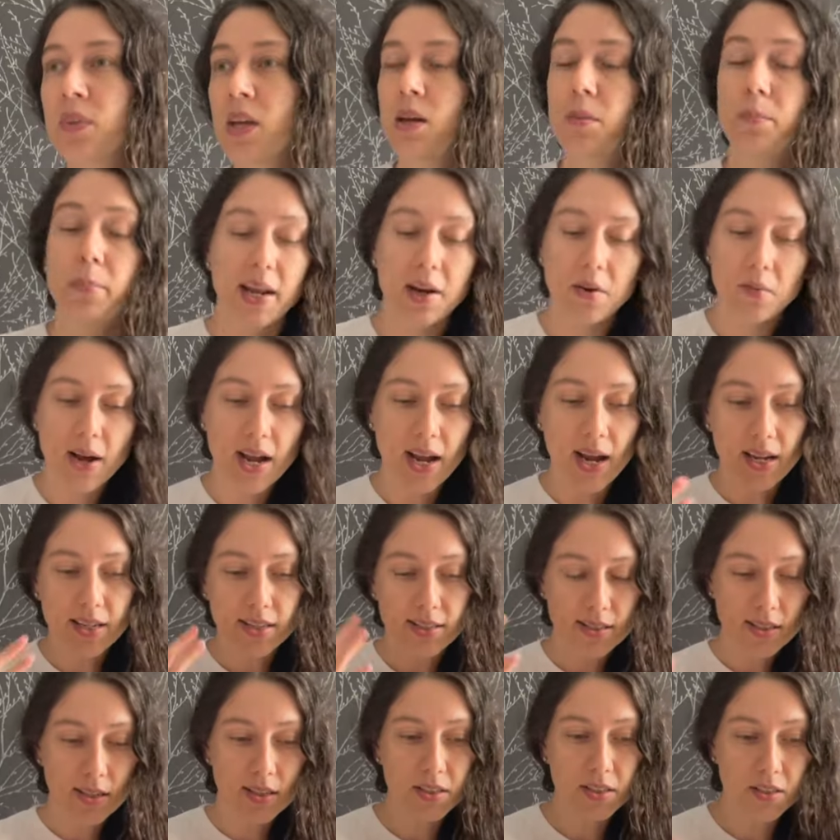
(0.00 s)
But anyway, I
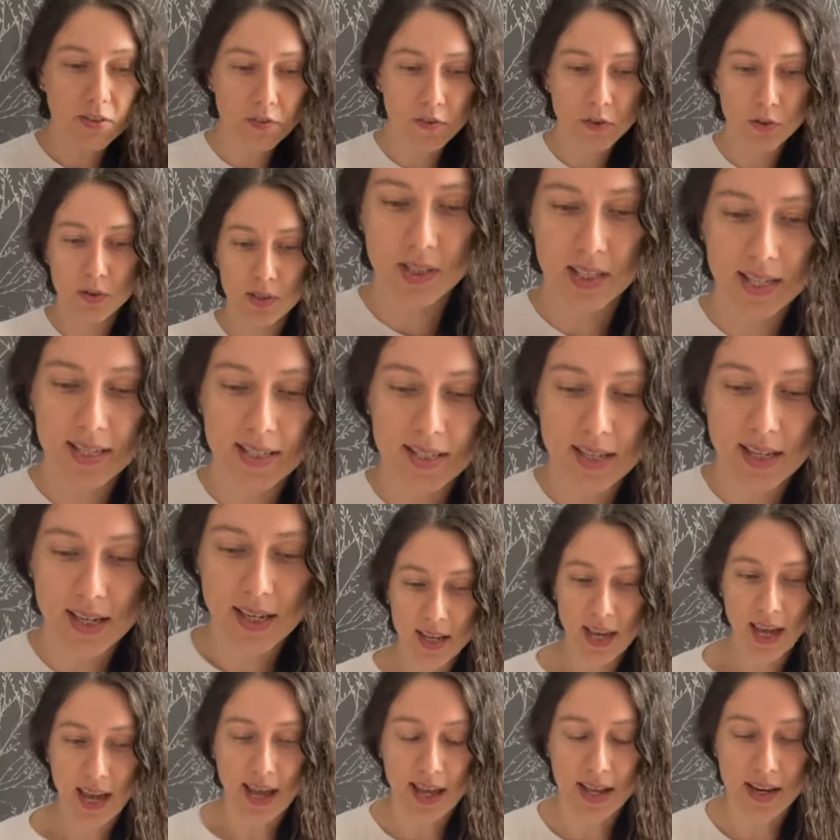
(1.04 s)
started to feel dizzy
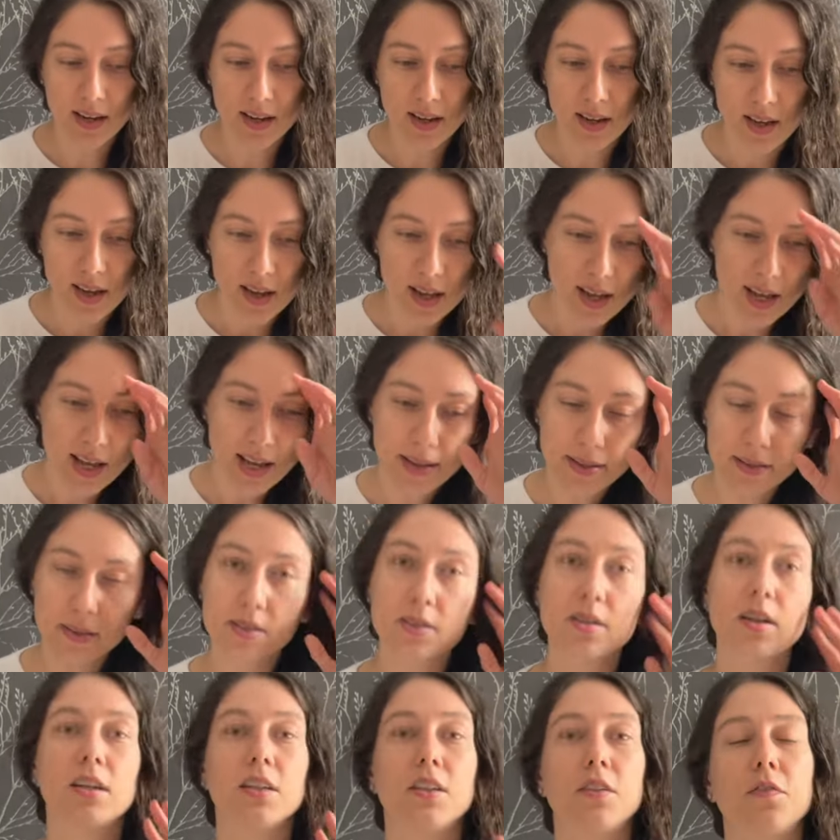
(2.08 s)
again and
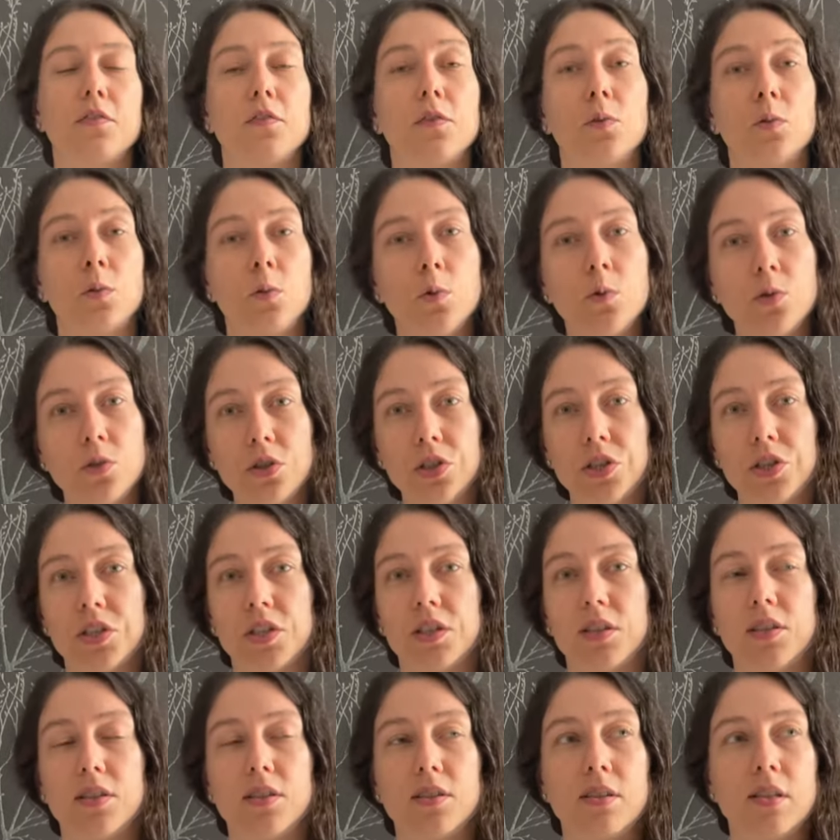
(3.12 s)
started to feel
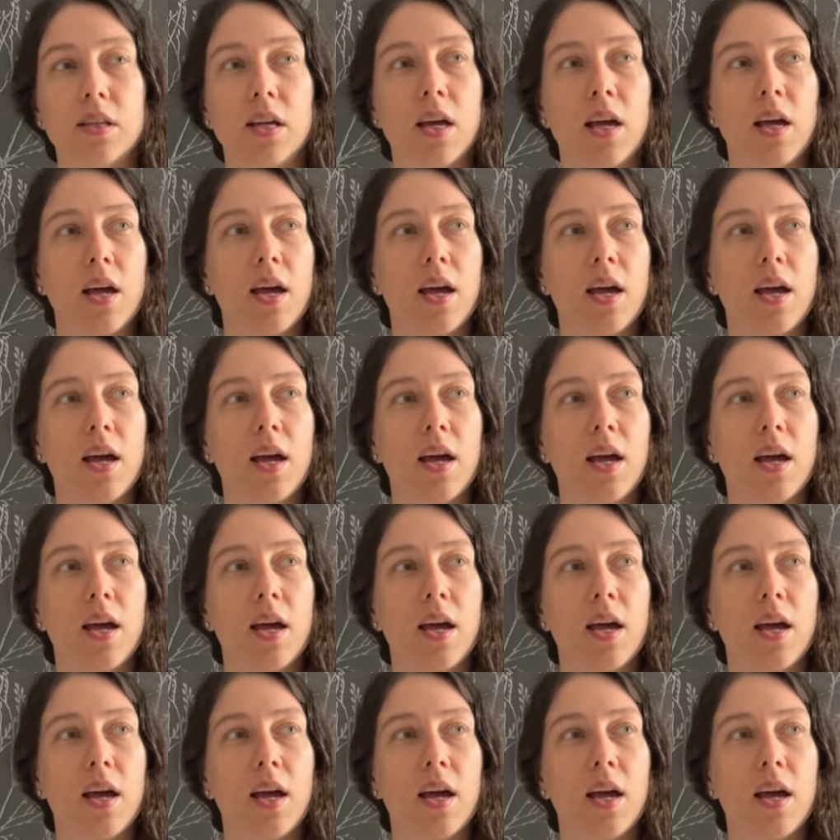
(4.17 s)
nauseous.